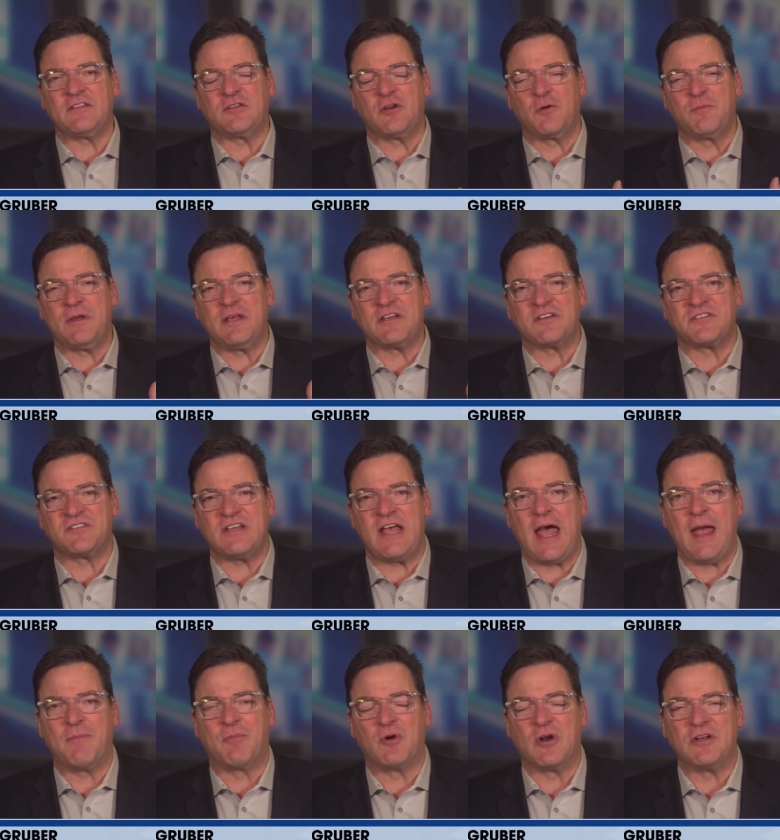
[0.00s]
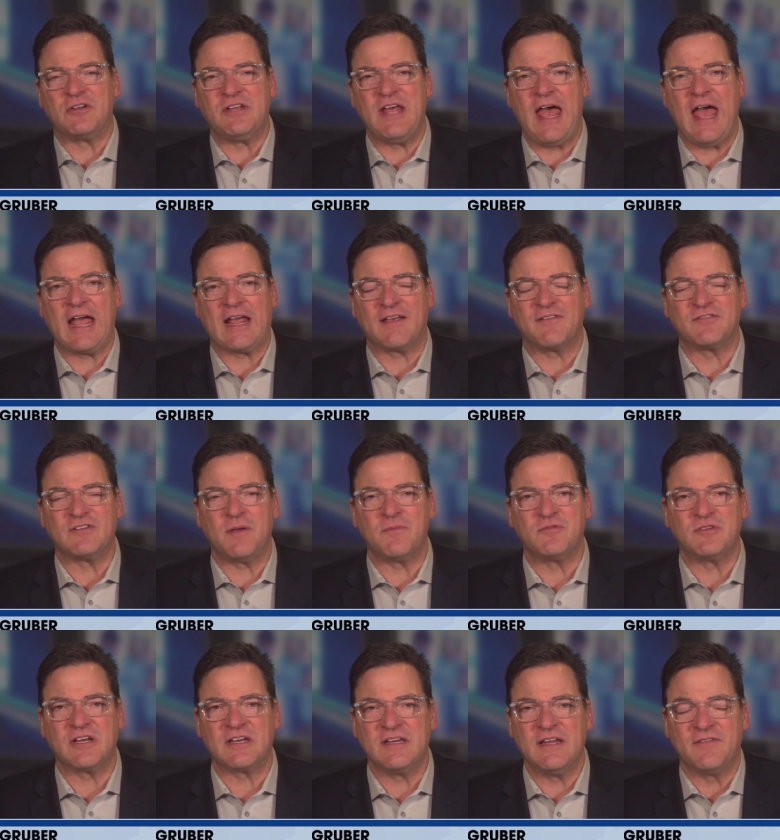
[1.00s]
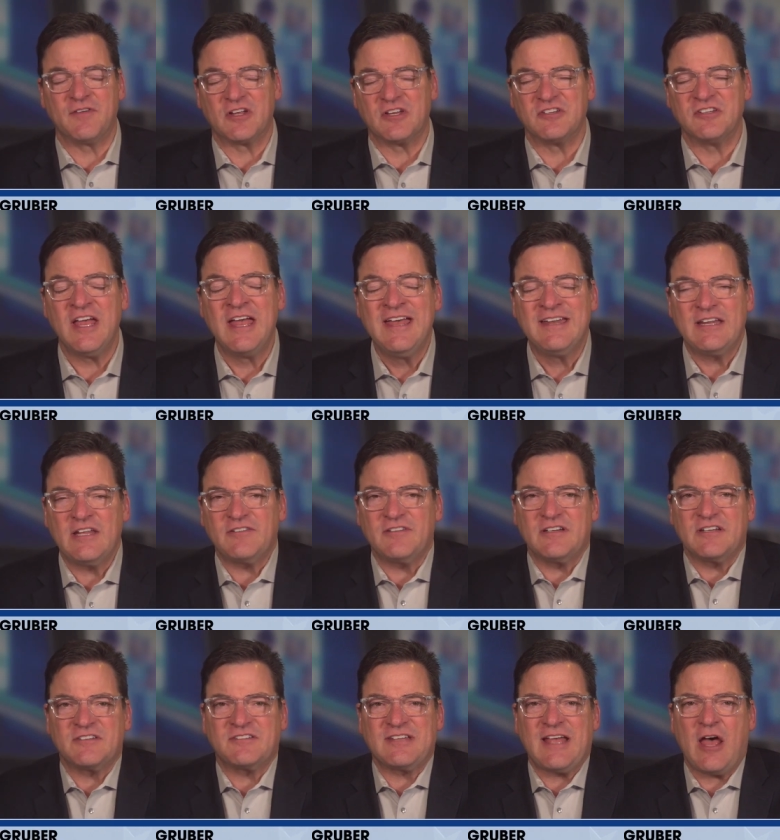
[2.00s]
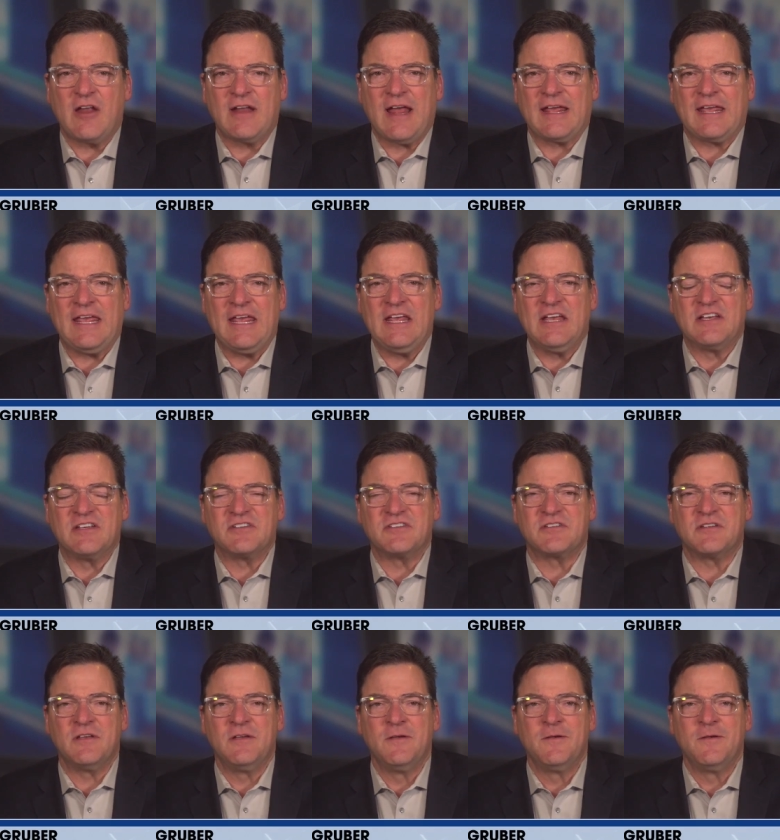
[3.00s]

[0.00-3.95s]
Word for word: there'll be a cyber attack of some significance? Doesn't it sound like he is